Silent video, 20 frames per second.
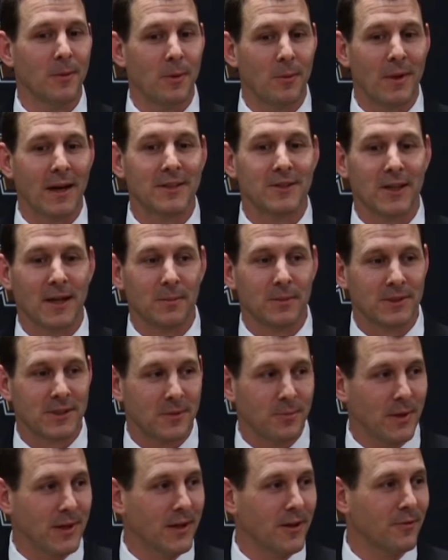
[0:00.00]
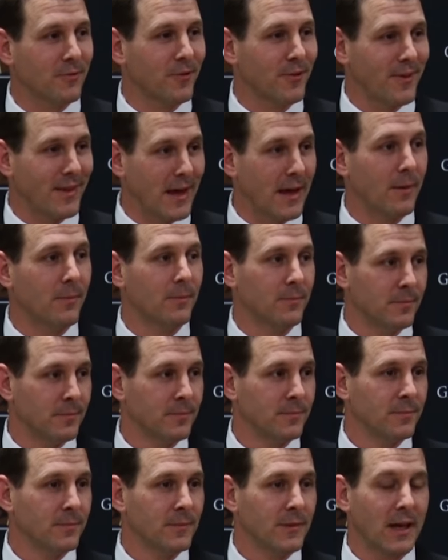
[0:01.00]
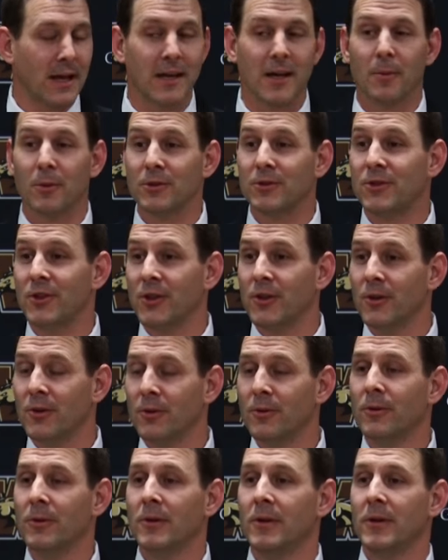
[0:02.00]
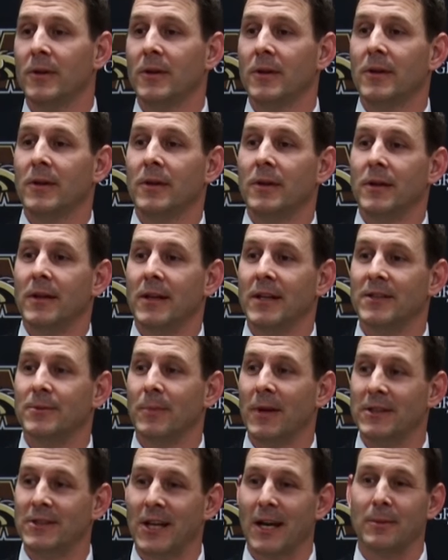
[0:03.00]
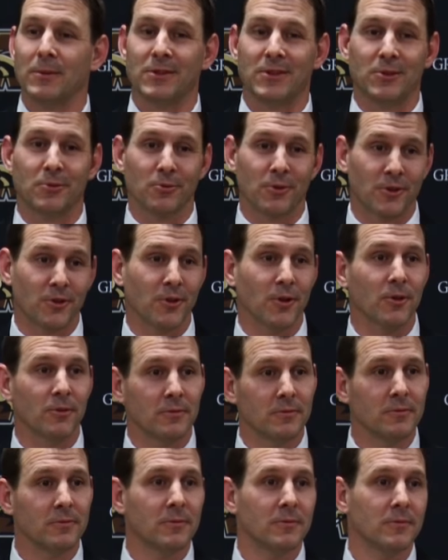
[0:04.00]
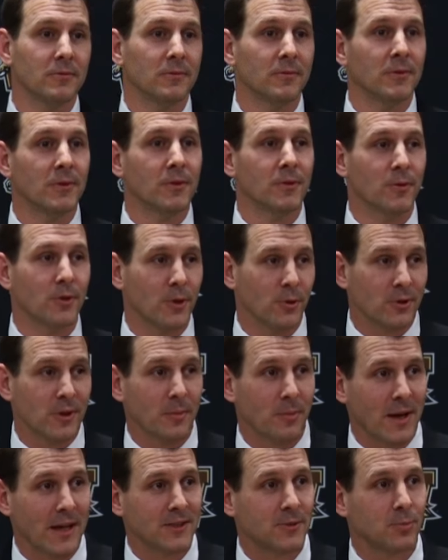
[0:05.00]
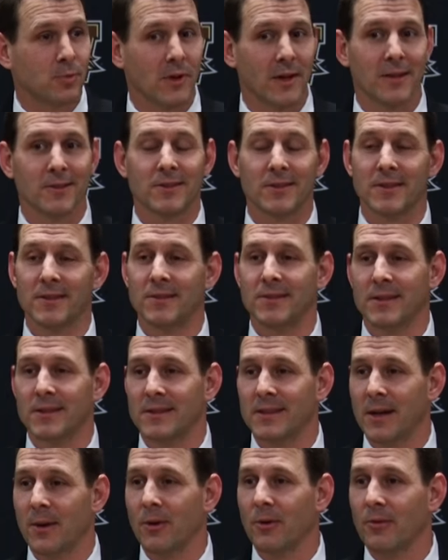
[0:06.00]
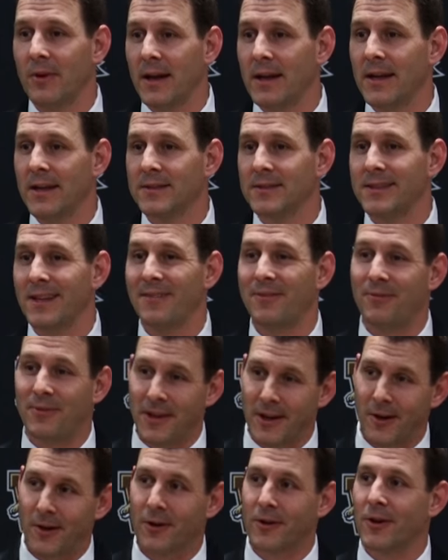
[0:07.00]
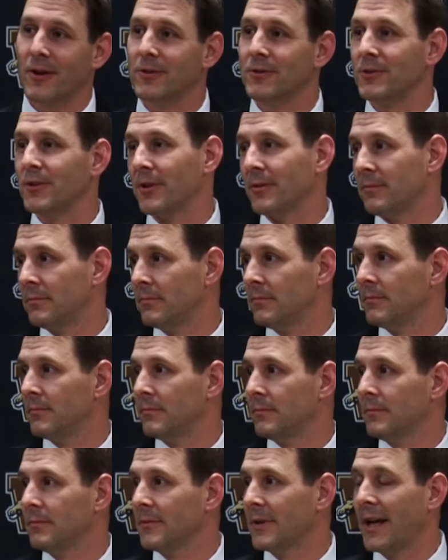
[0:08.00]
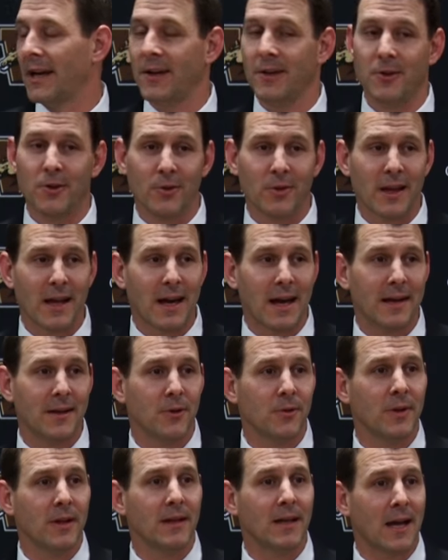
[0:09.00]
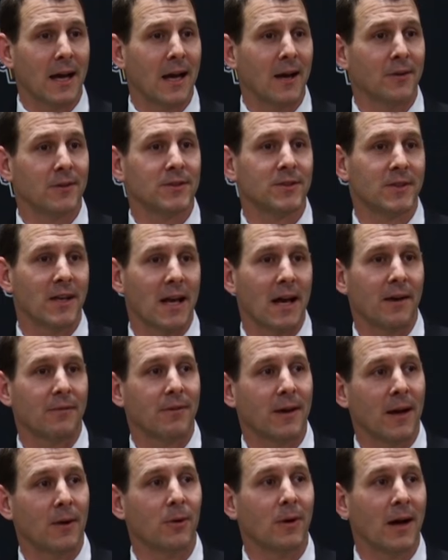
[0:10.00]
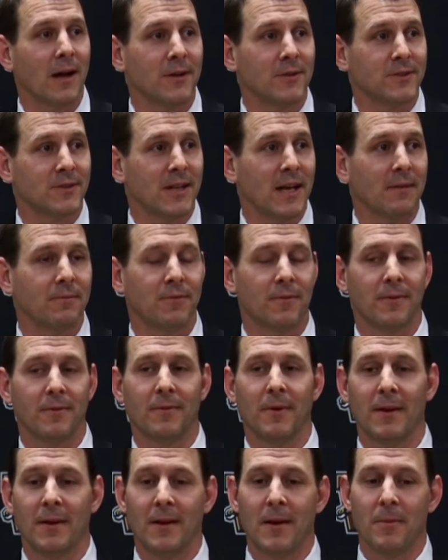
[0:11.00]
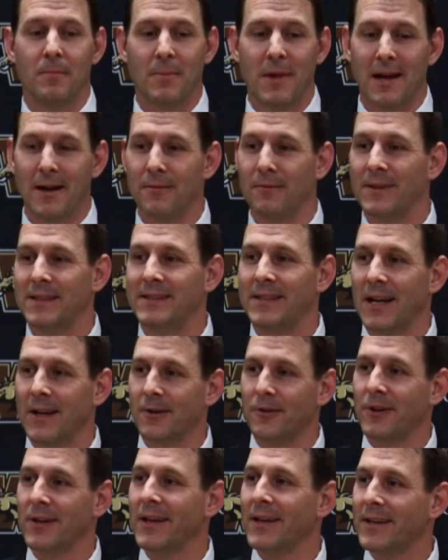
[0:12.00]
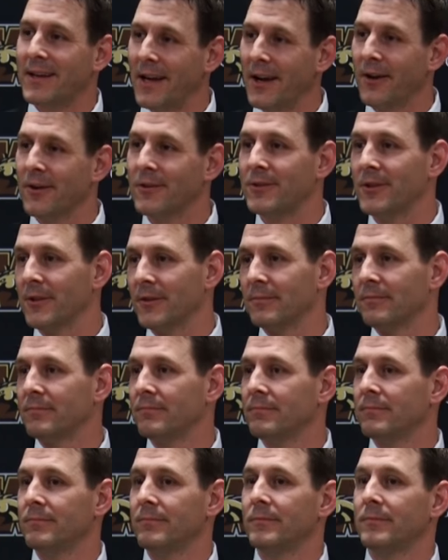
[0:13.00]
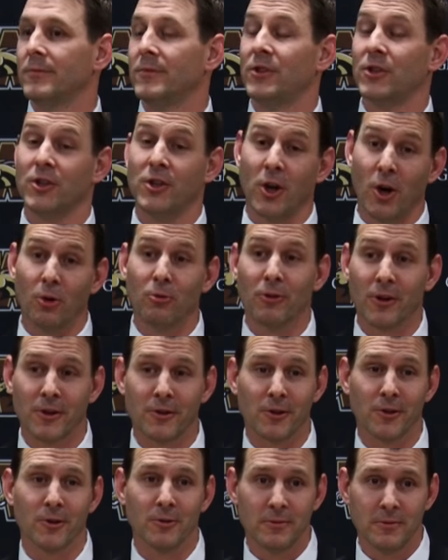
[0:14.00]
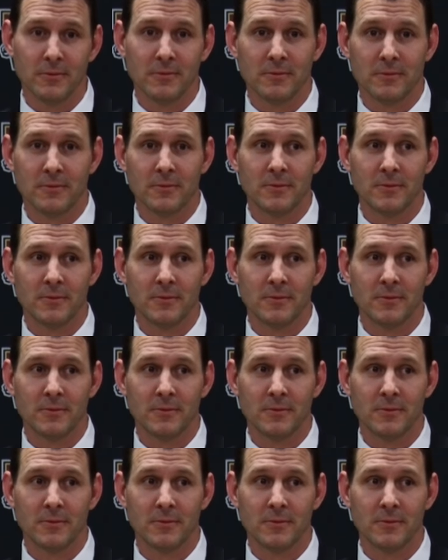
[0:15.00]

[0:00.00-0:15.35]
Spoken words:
but my job is to be there for them. Okay, number two is my job is to recruit. Recruit the best players in a 6-hour radius that fit our culture. Okay, to do that, I do need to hire a staff. I will hire a staff of men of integrity and character to go recruit